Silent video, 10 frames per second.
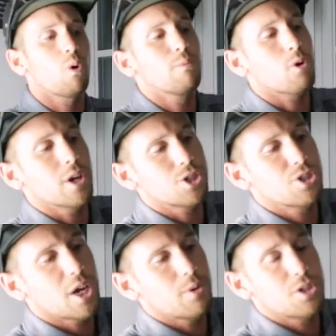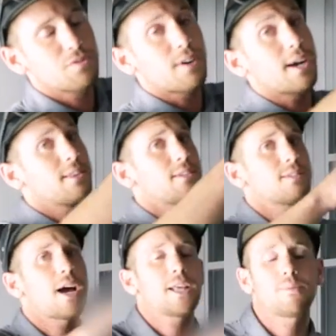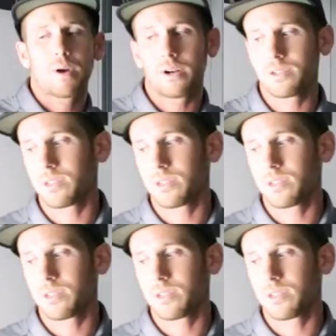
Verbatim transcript: have one more issue that we do find in the design of competitor